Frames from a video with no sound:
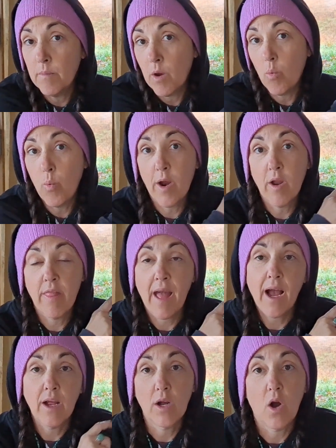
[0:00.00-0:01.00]
where
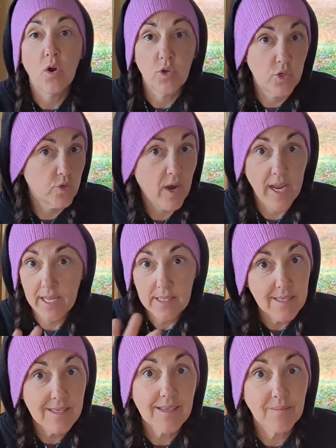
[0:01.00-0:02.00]
that
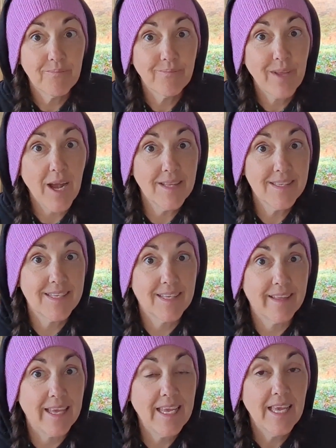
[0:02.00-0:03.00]
drains
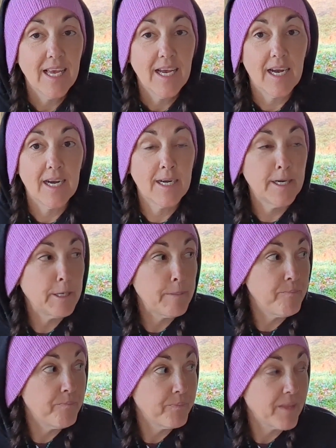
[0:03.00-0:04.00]
constantly,
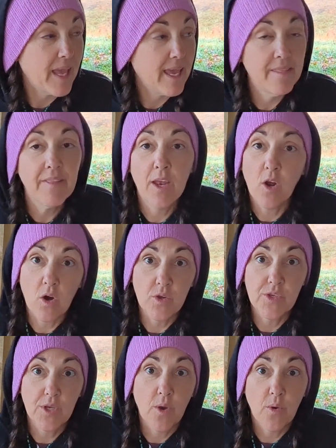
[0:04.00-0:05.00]
and then
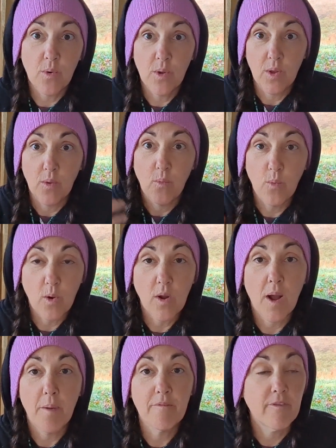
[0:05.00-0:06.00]
also will
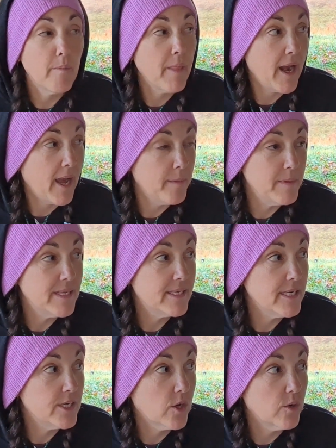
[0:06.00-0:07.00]
come from that
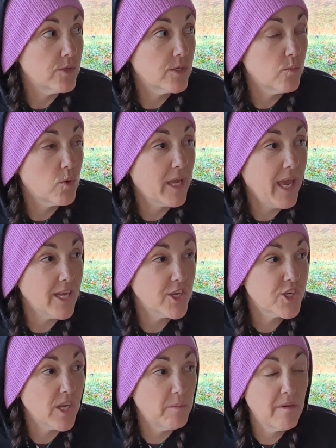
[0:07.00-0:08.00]
IBC tote. So we'll catch
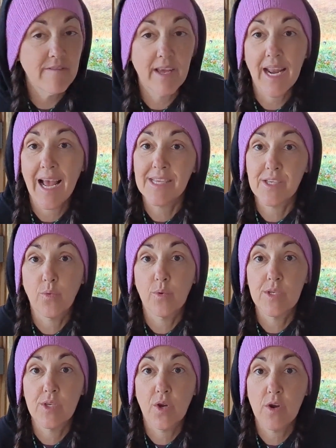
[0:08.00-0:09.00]
some of it as a
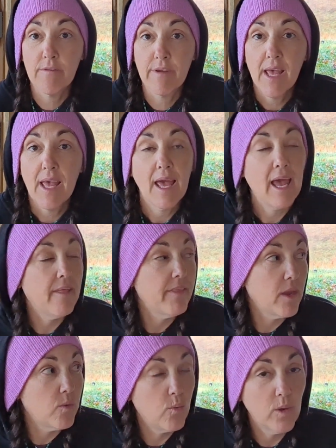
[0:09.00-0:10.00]
reserve, and
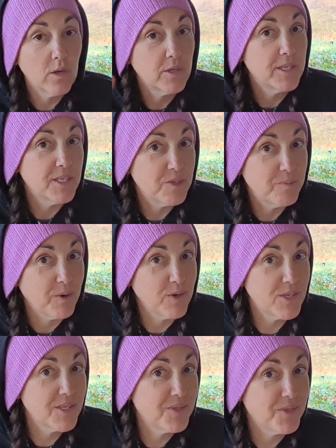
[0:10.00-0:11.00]
then we'll
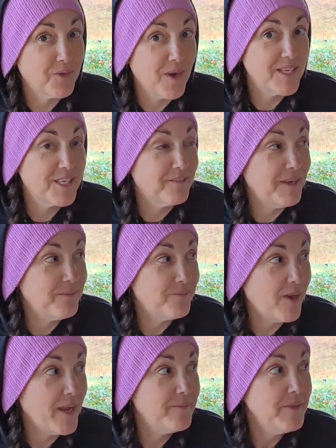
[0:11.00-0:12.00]
disperse the rest of it,
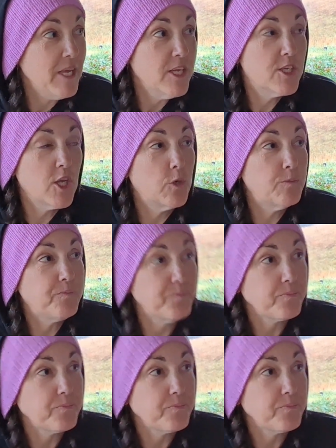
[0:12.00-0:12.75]
right? So